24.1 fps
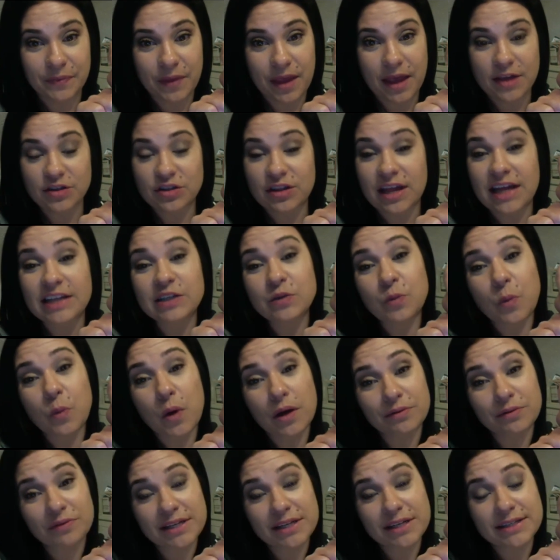Okay, so that's
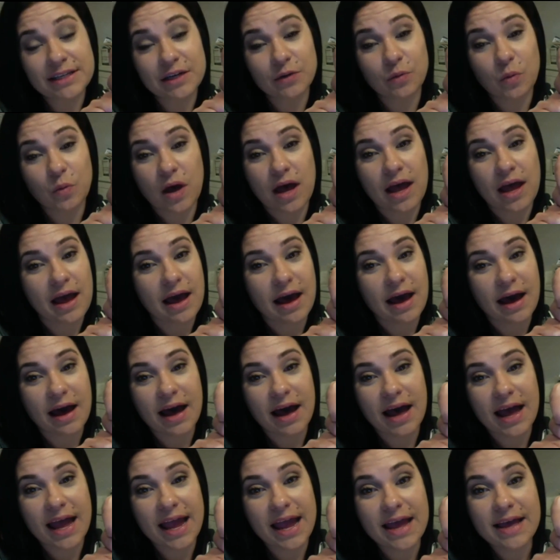one reason why
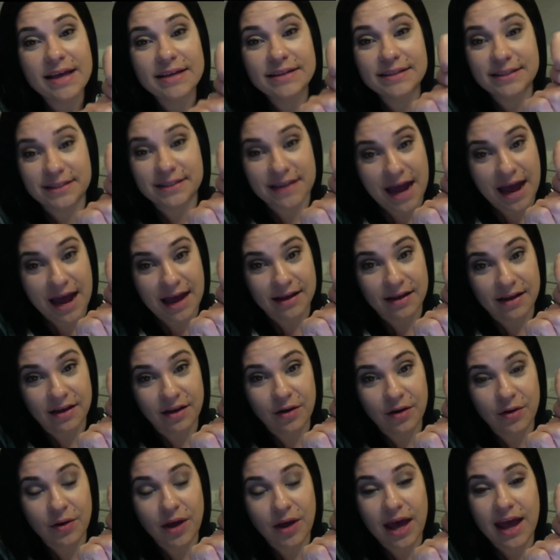I stack,
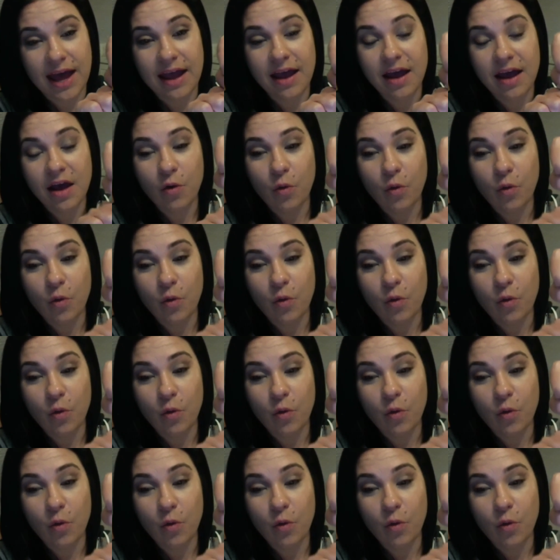okay?